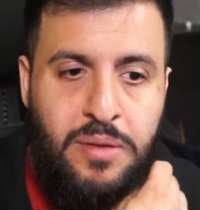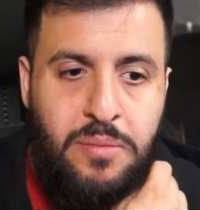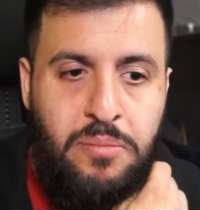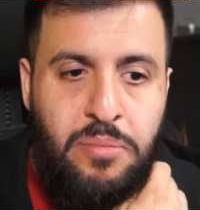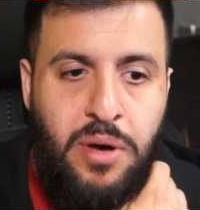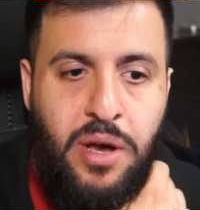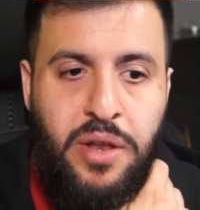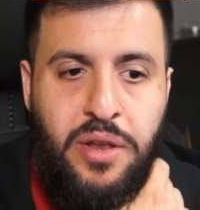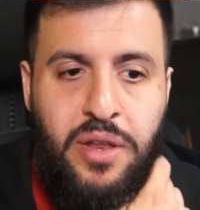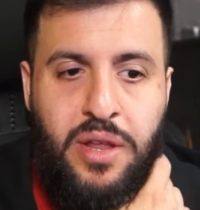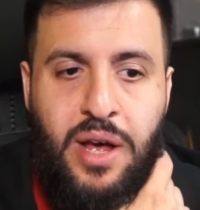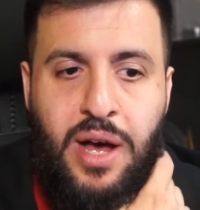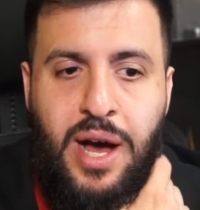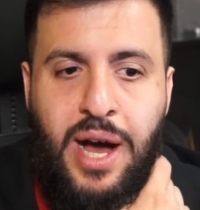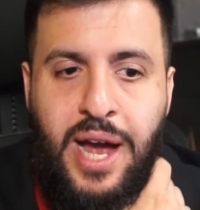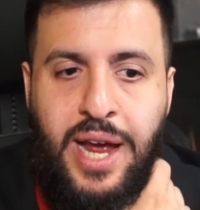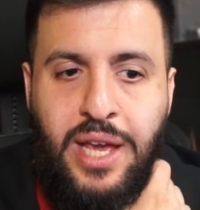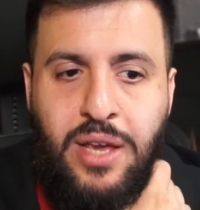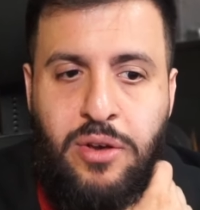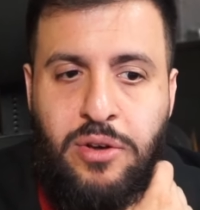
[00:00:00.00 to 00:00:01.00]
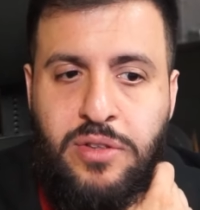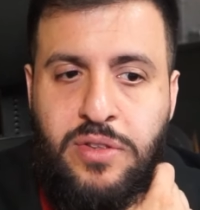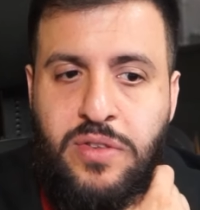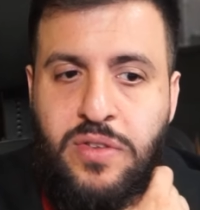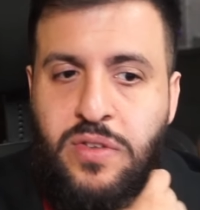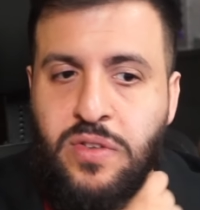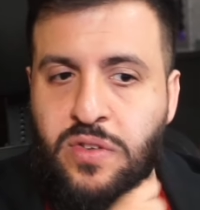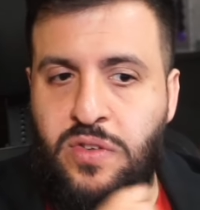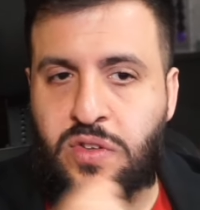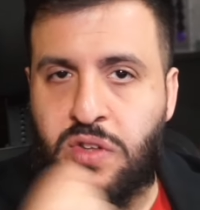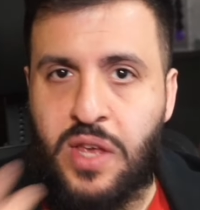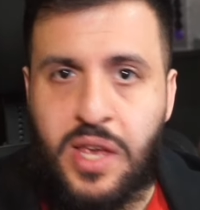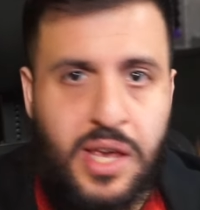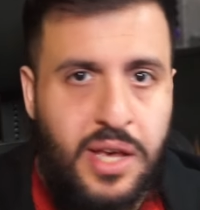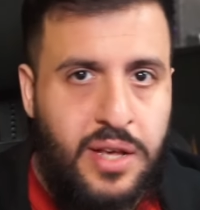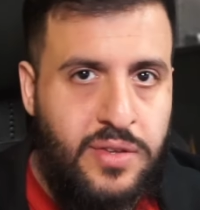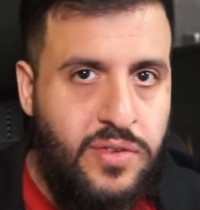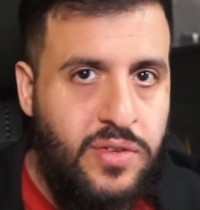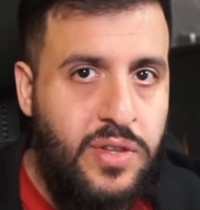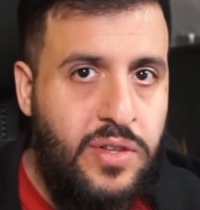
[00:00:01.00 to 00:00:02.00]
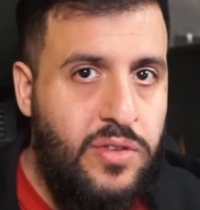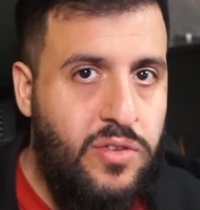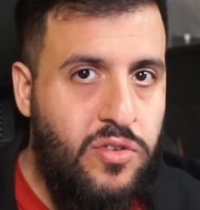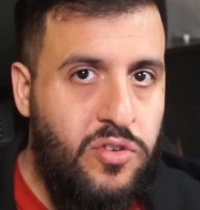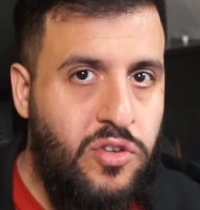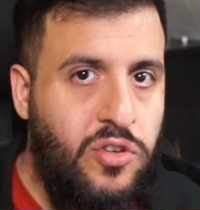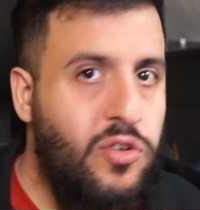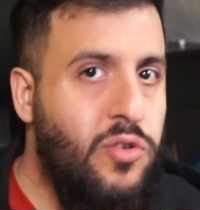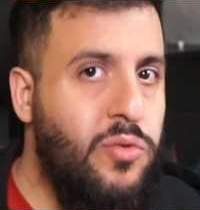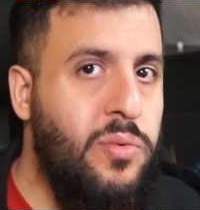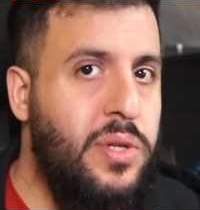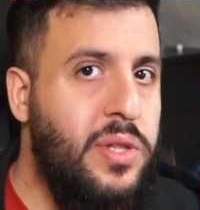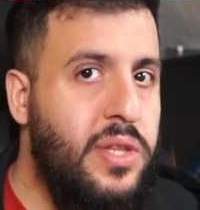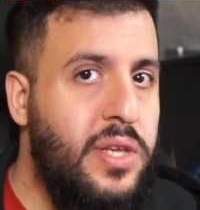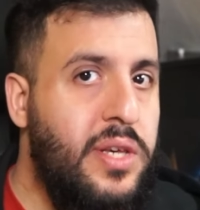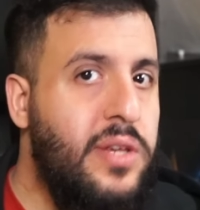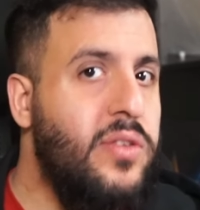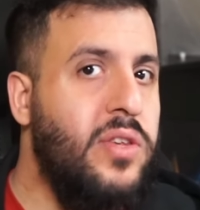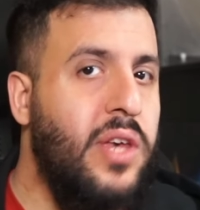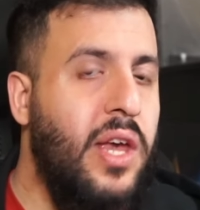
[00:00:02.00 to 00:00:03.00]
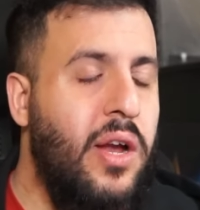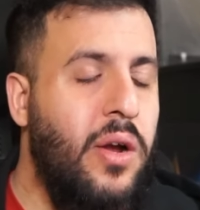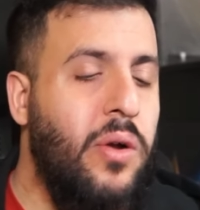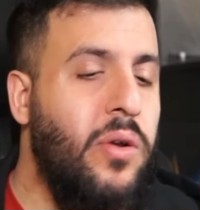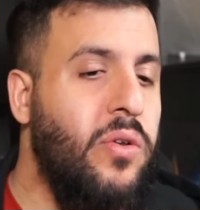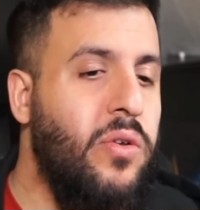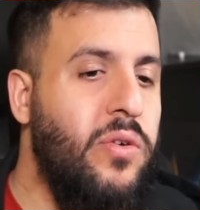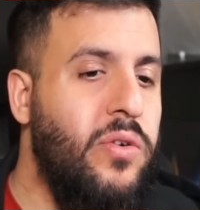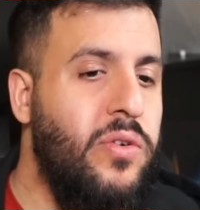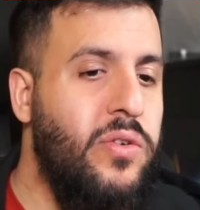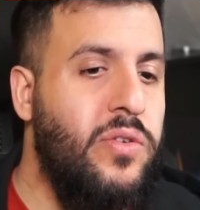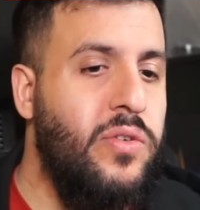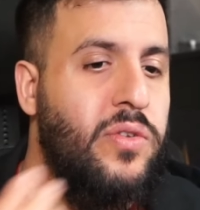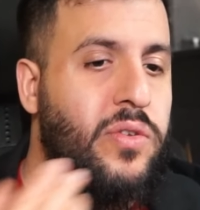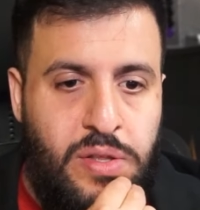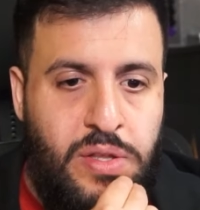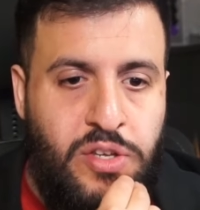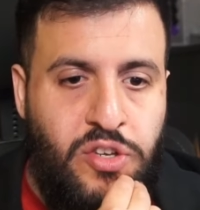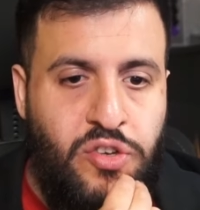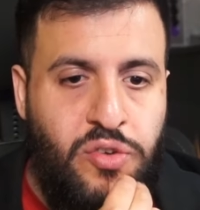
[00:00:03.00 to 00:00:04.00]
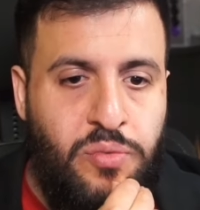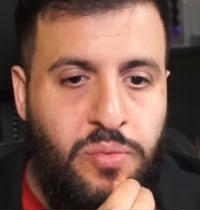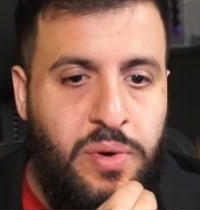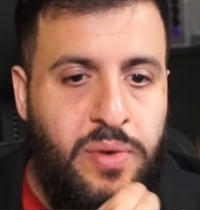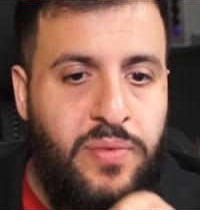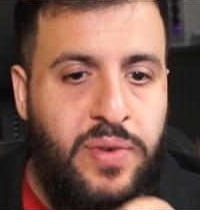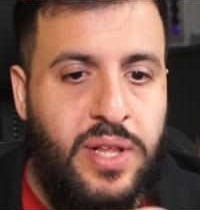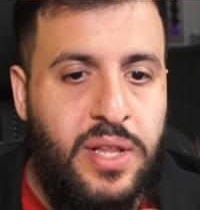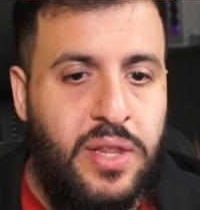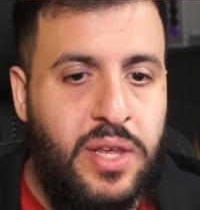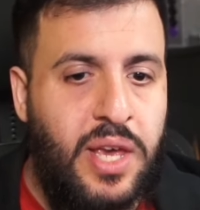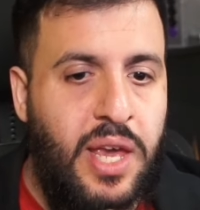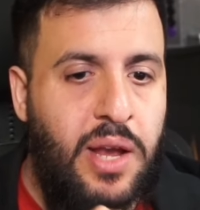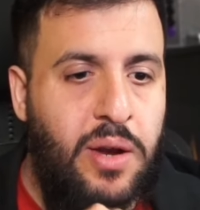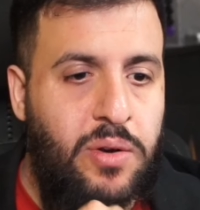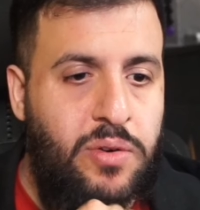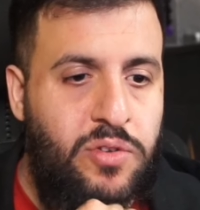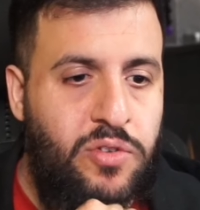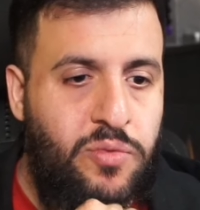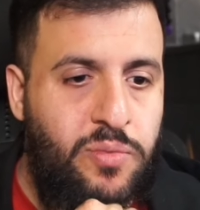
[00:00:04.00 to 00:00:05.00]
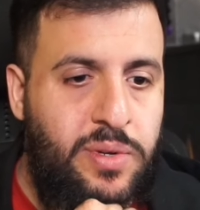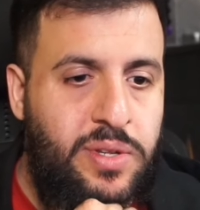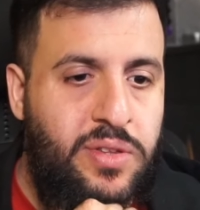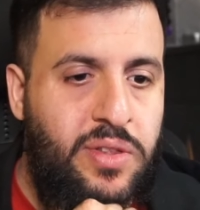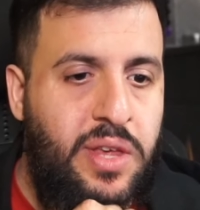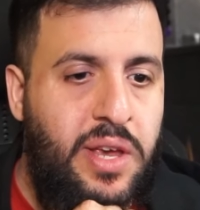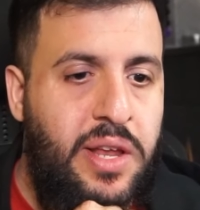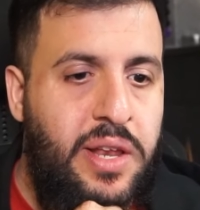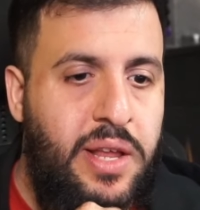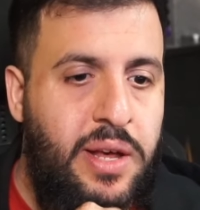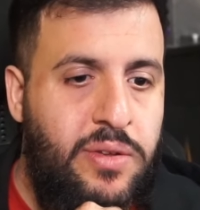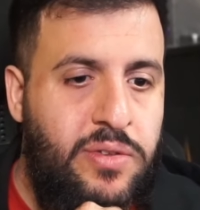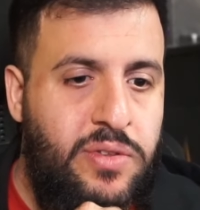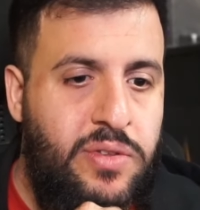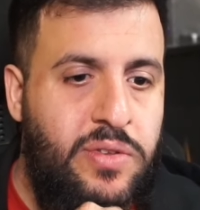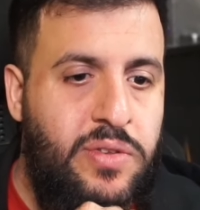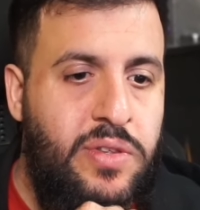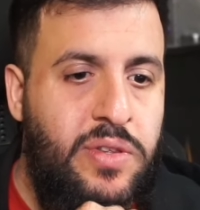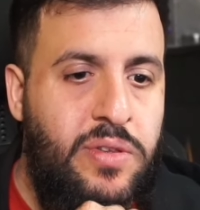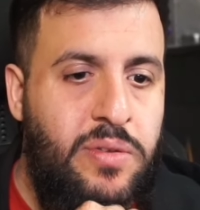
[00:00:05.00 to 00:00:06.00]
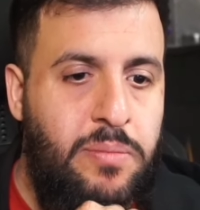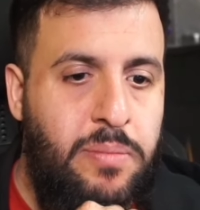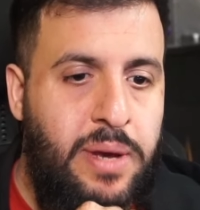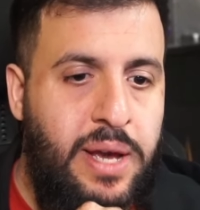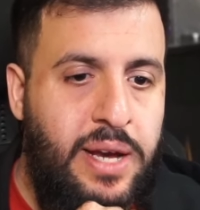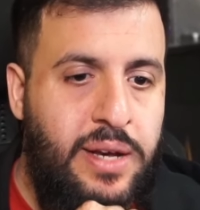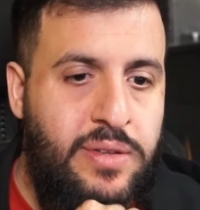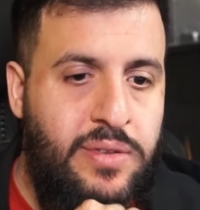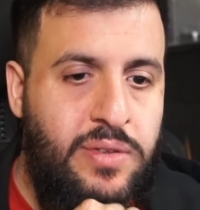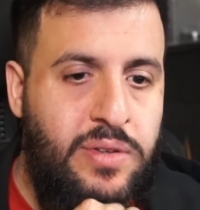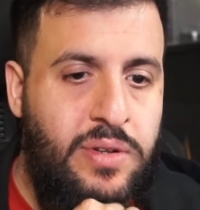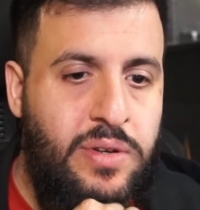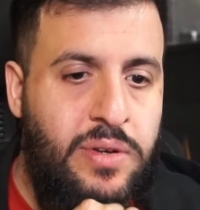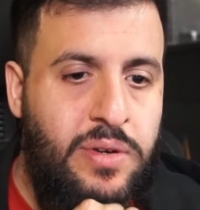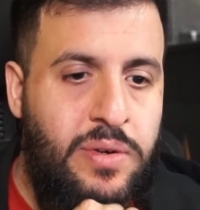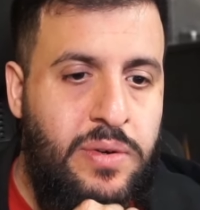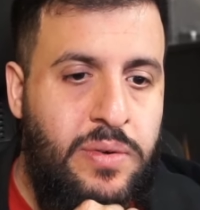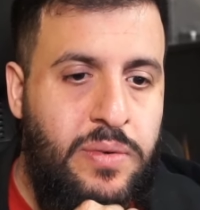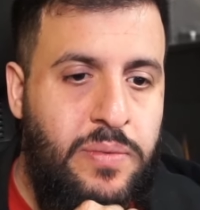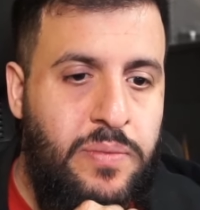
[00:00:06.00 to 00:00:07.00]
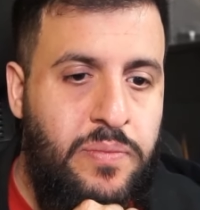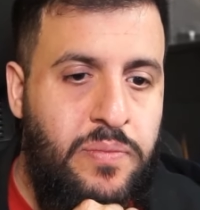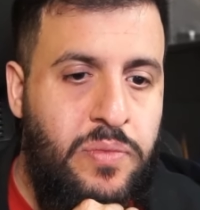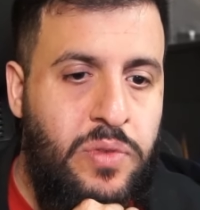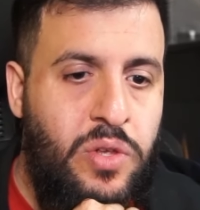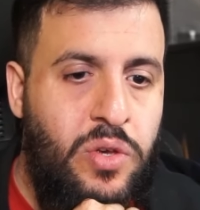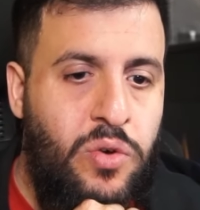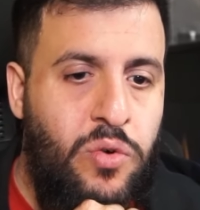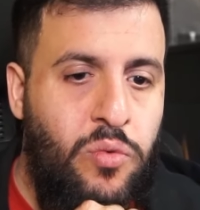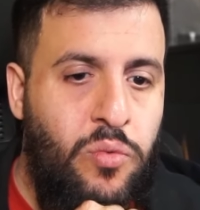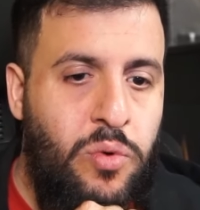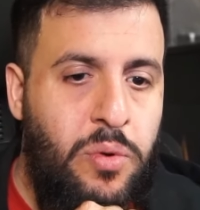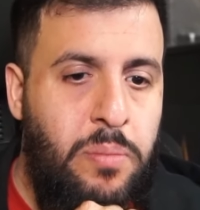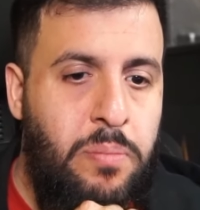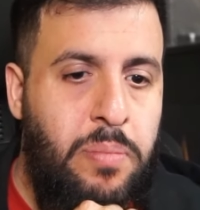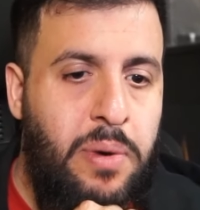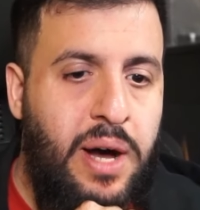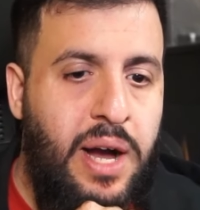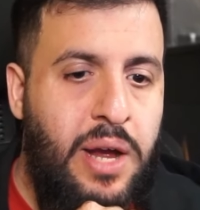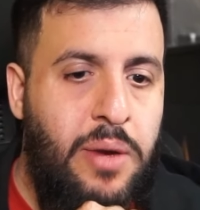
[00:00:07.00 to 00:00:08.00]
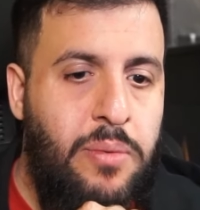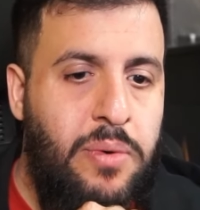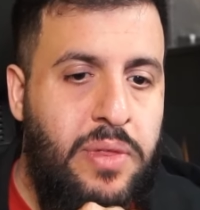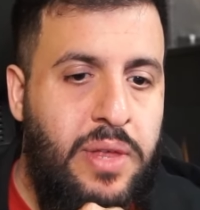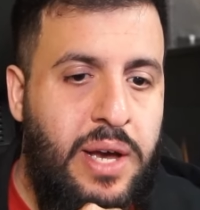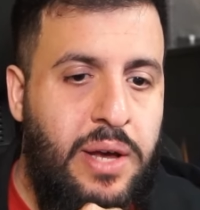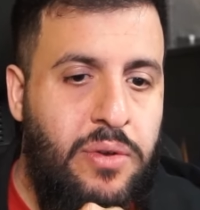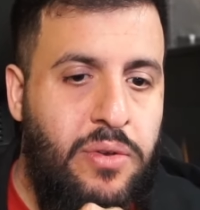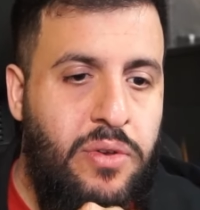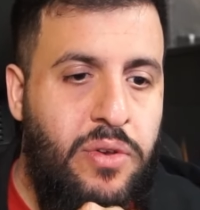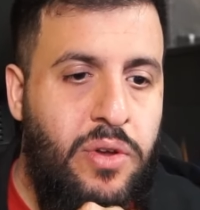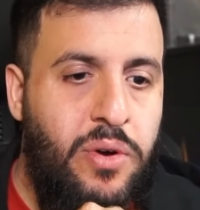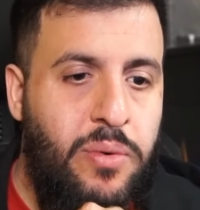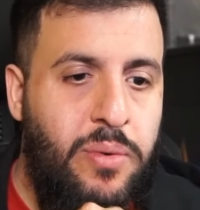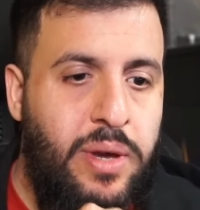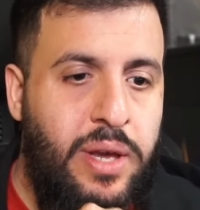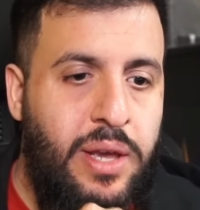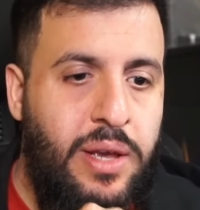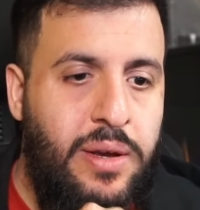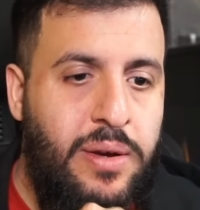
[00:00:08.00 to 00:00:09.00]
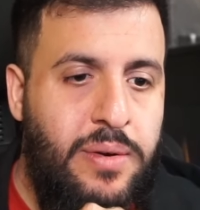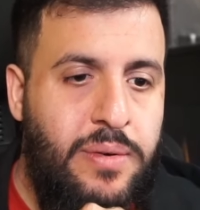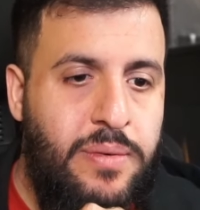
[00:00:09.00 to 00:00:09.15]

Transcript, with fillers: But I could see a season 2 with these characters. They should reveal the characters once they announce the season pass. Who would buy without knowing?